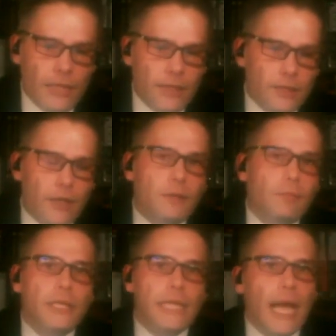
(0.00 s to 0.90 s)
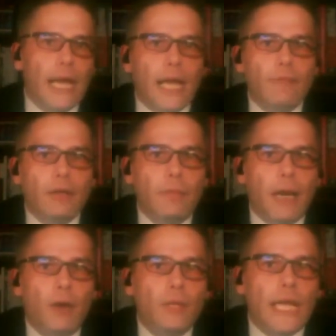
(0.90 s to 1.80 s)
things like my dad having a
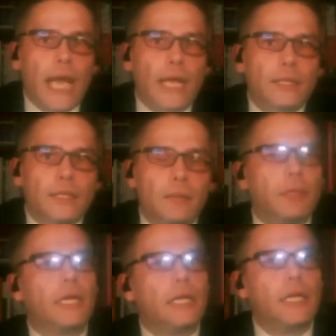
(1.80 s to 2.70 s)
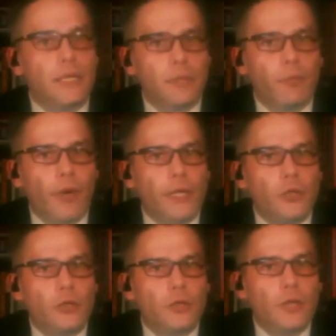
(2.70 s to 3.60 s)
battle with cancer being an
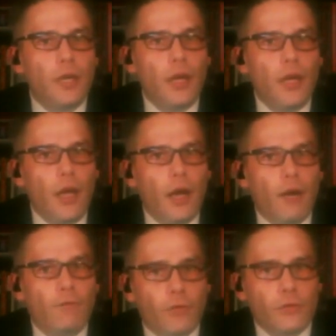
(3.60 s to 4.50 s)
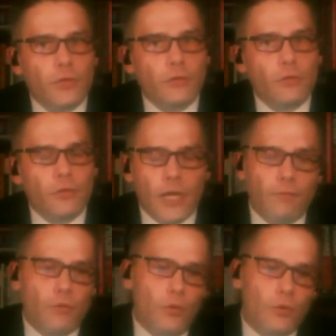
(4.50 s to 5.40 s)
inspiration uh, for a story.
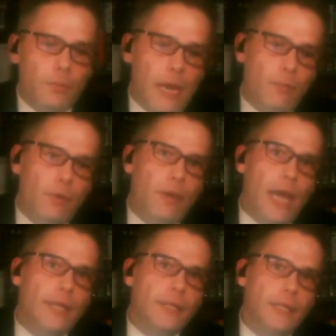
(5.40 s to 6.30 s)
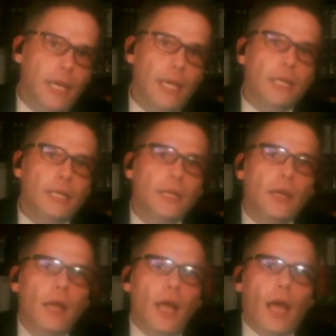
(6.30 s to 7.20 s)
I've talked about with Ed Gein
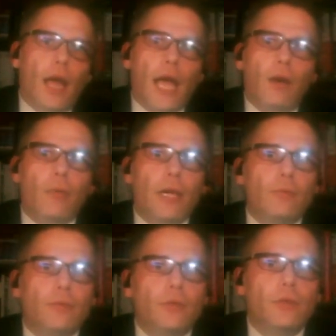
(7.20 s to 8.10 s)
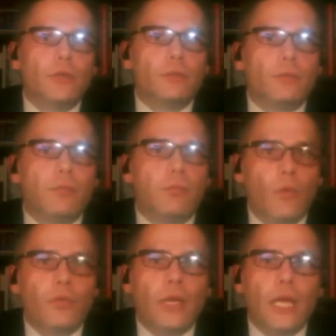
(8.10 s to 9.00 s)
how it was
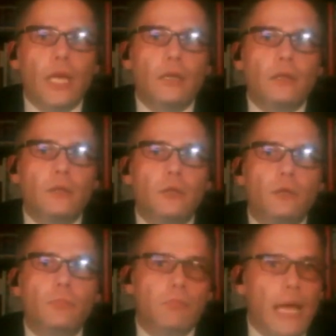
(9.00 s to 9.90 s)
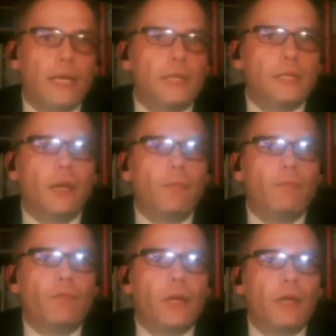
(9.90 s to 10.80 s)
wanting to make
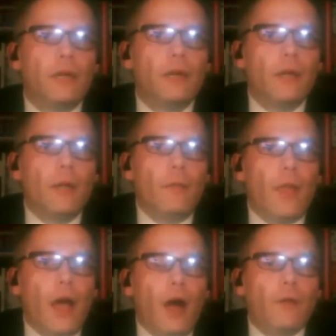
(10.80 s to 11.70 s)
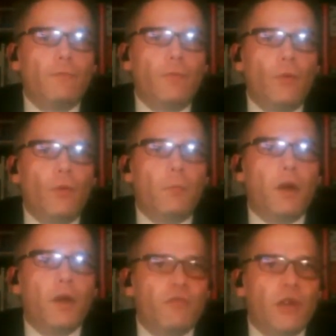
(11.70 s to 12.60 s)
something that I thought my